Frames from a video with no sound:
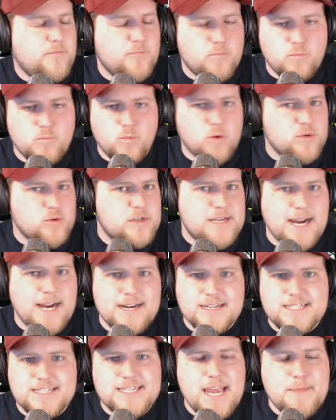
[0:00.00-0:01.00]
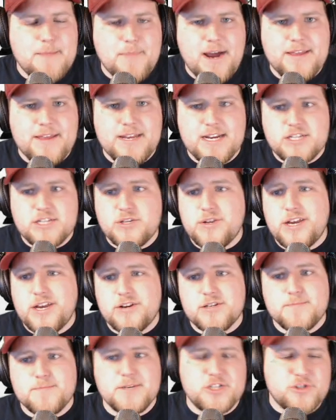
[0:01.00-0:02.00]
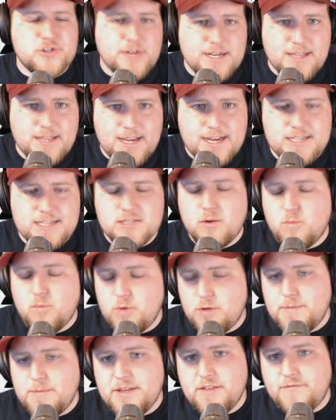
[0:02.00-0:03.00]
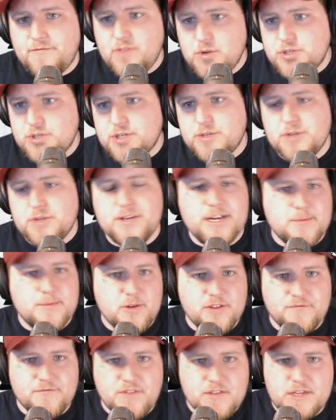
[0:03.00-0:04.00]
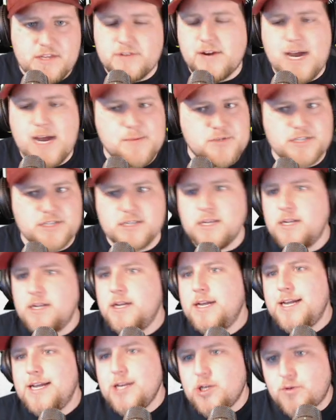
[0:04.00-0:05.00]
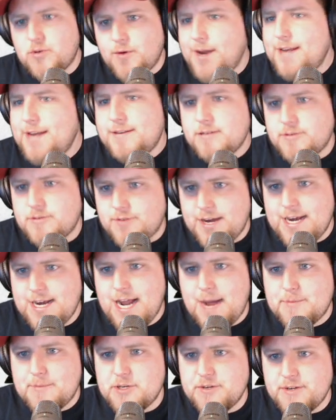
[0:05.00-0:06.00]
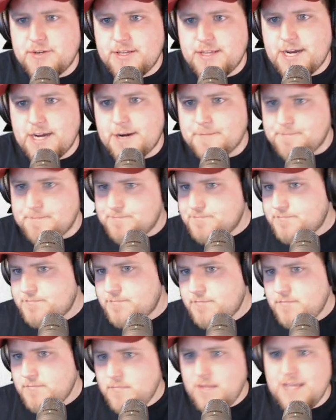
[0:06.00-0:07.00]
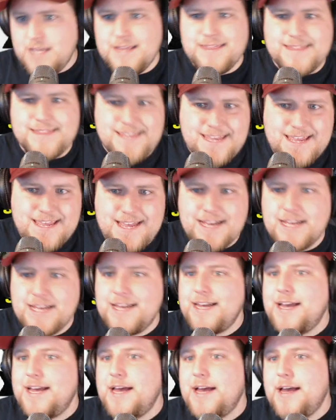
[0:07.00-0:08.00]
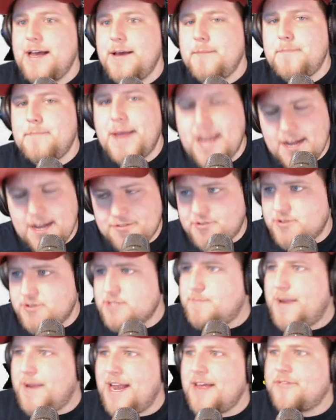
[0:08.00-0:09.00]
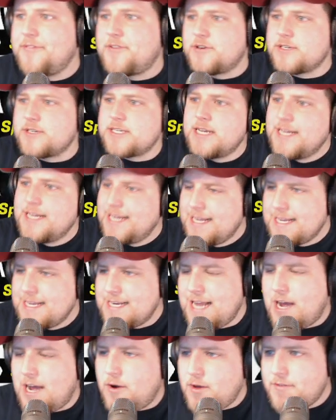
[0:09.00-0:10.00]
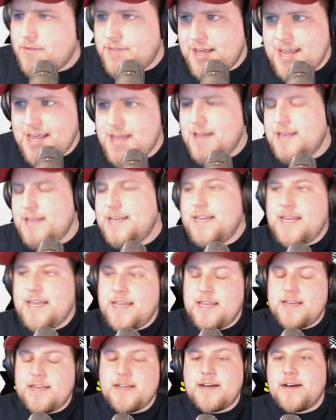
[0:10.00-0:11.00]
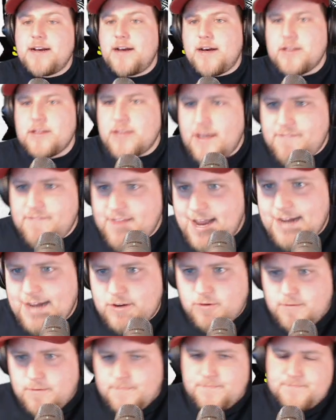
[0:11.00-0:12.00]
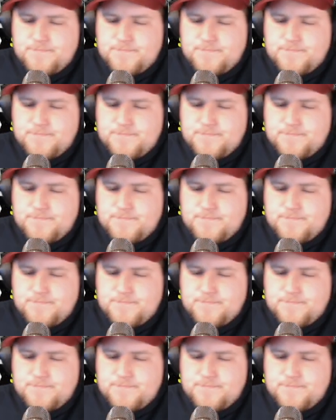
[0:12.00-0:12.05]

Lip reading: we'll kind of skate by the next few years, but Trey Lance will be the future. You get him on the fifth-year option. Great, great opportunity there. The Panthers. Panthers. Now, they need a left tackle.